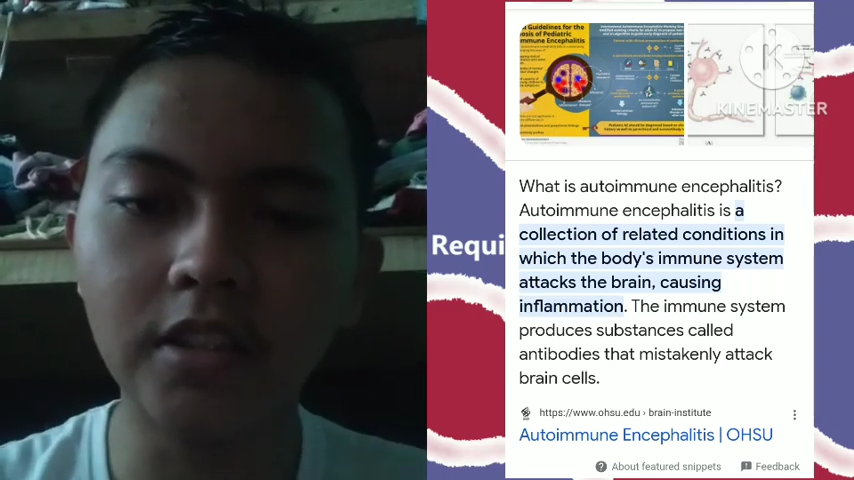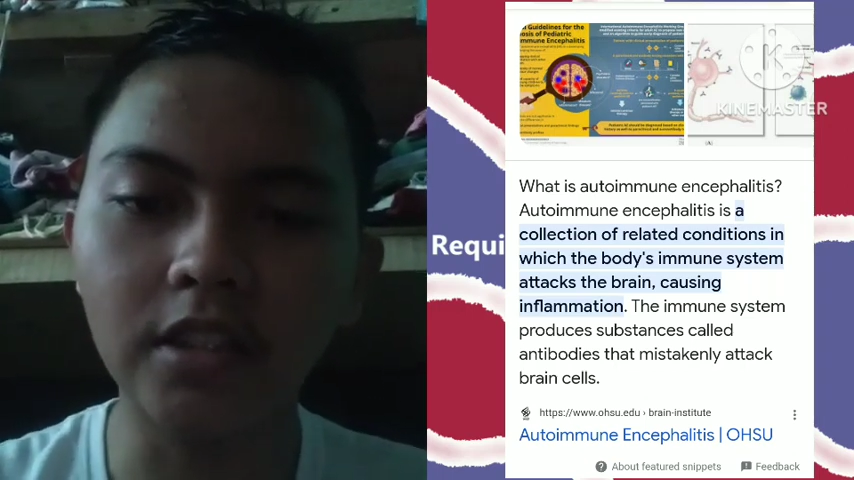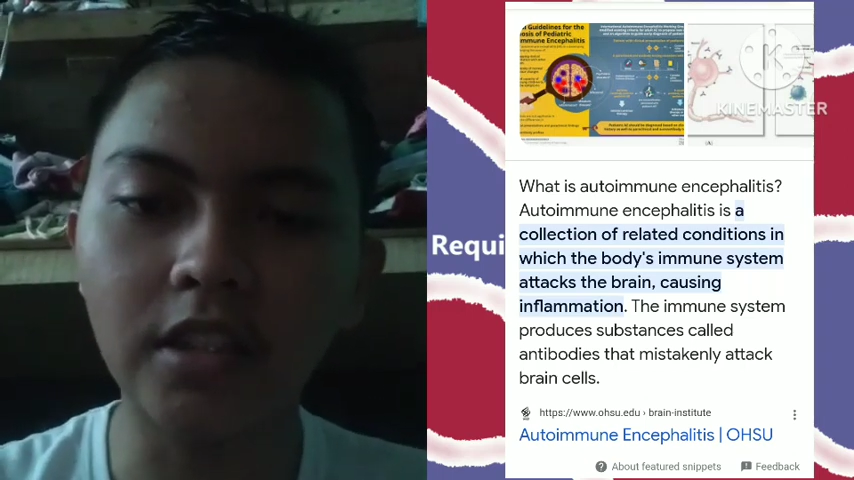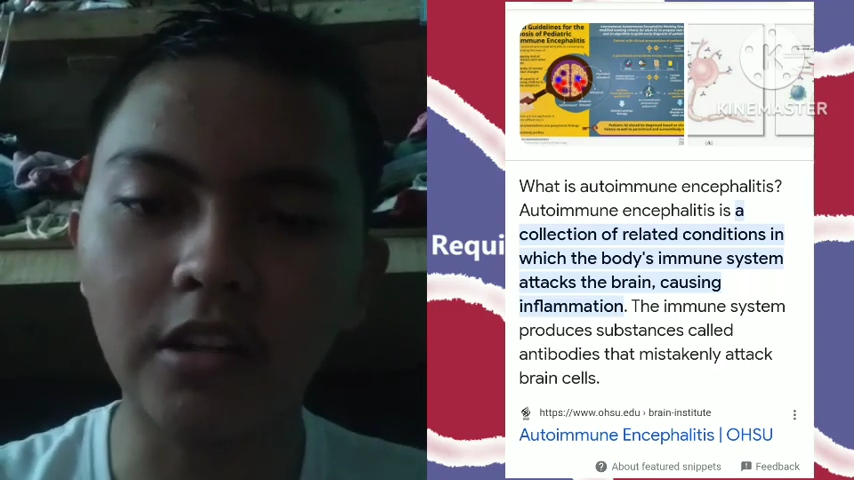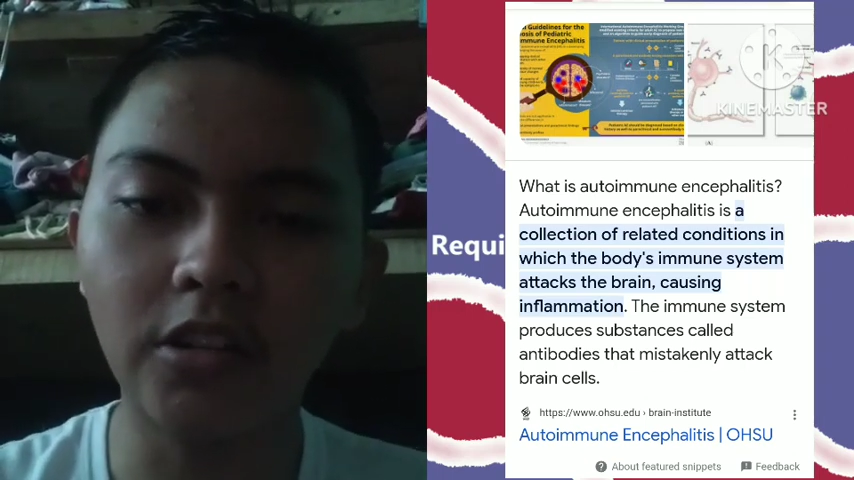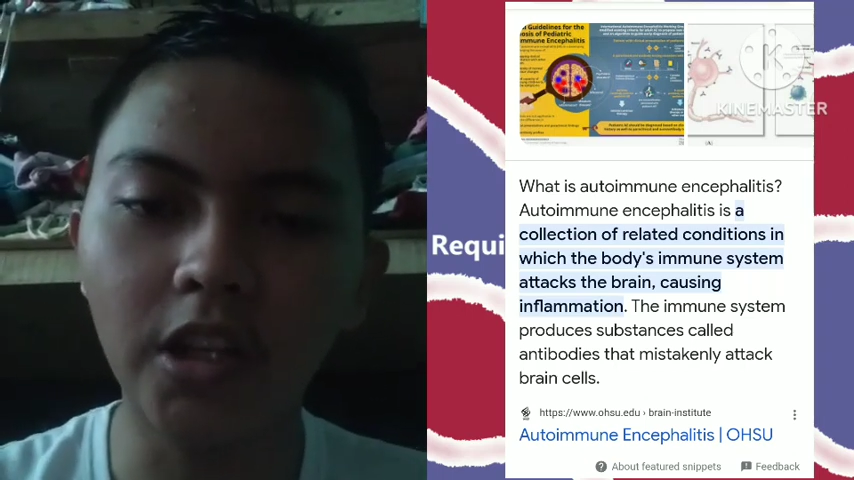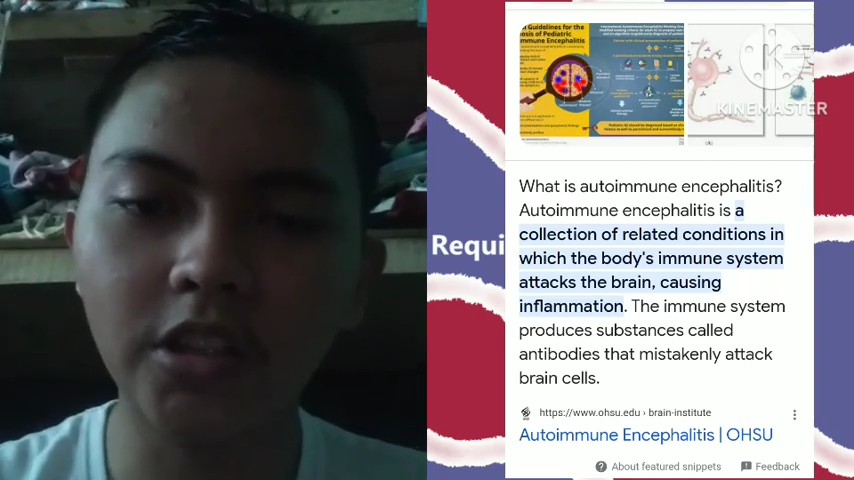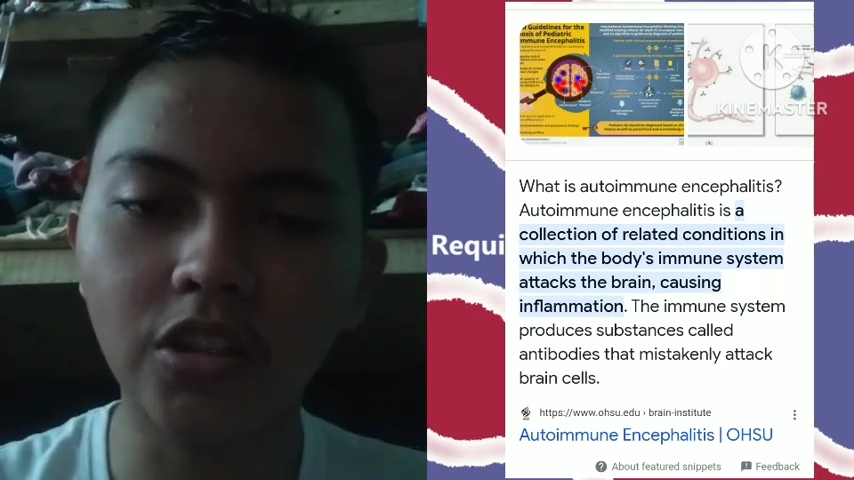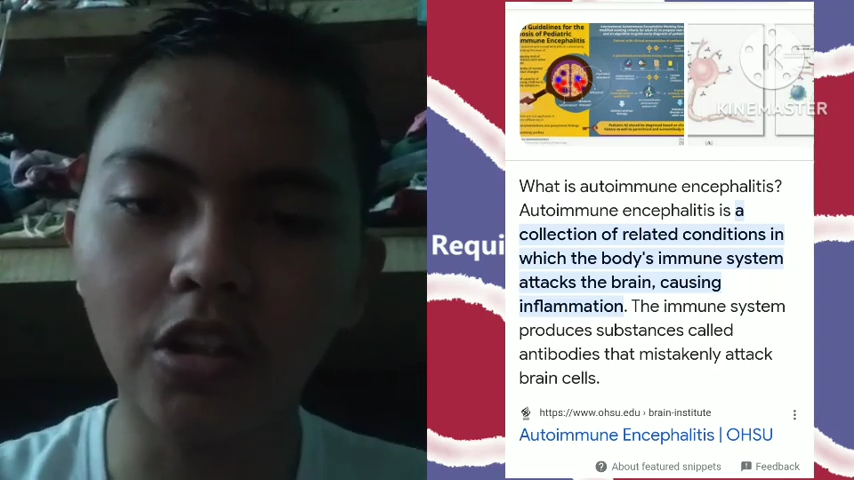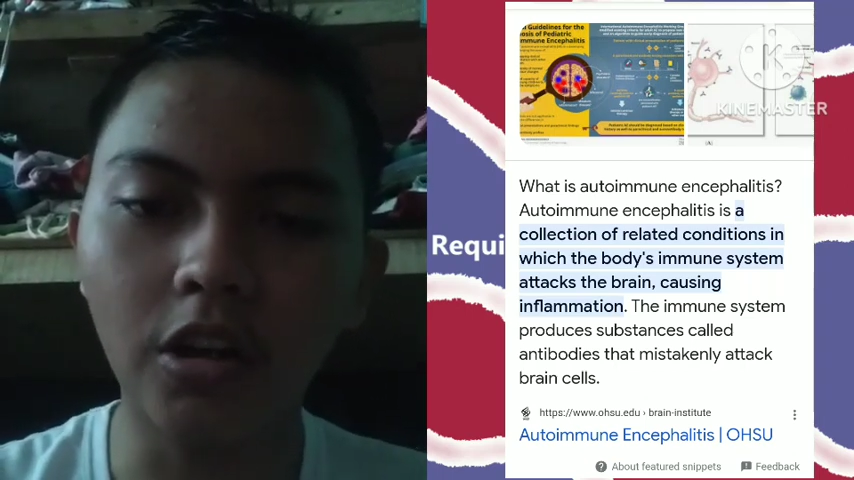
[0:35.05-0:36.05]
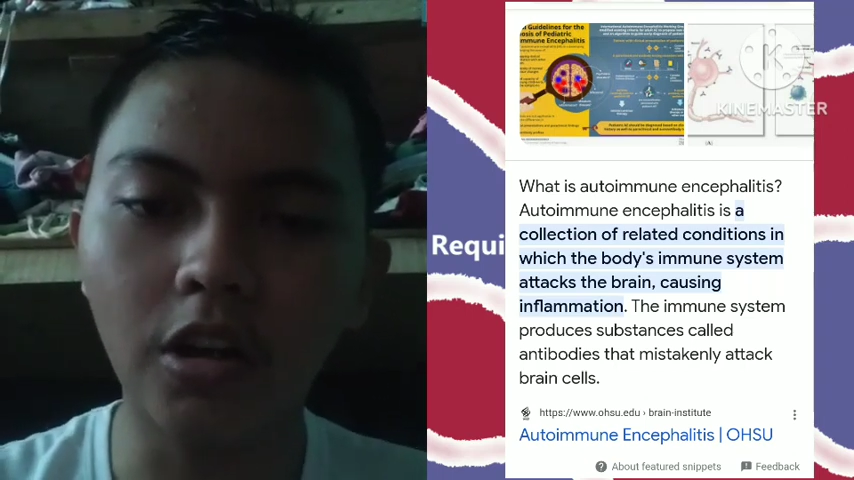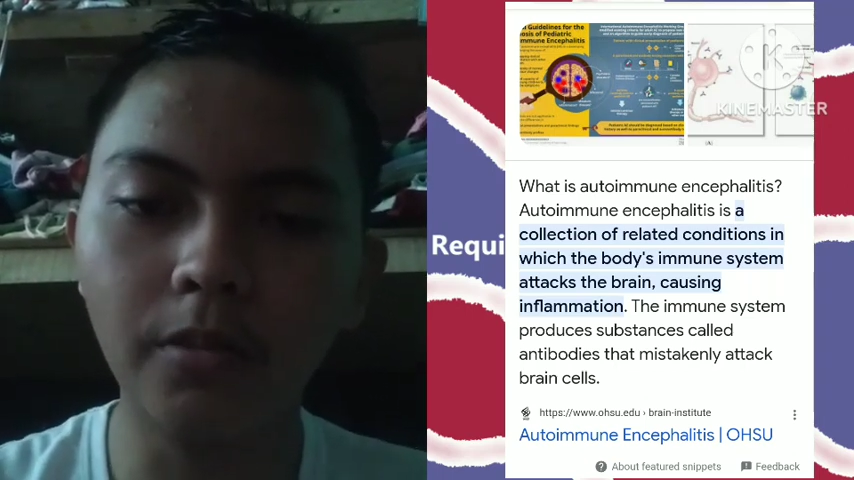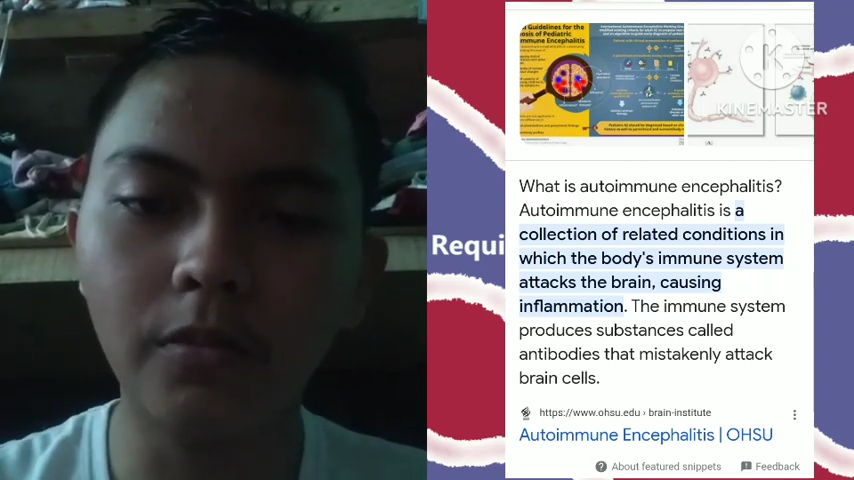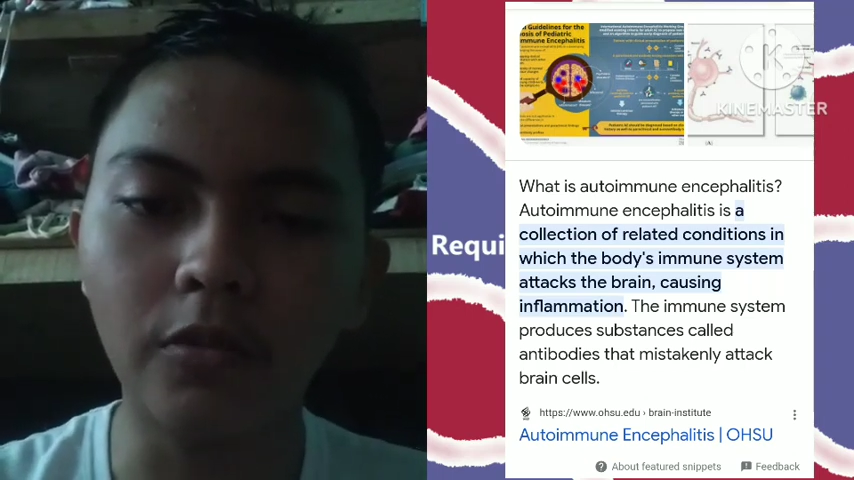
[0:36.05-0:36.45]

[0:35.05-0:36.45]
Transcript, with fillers: is a collection of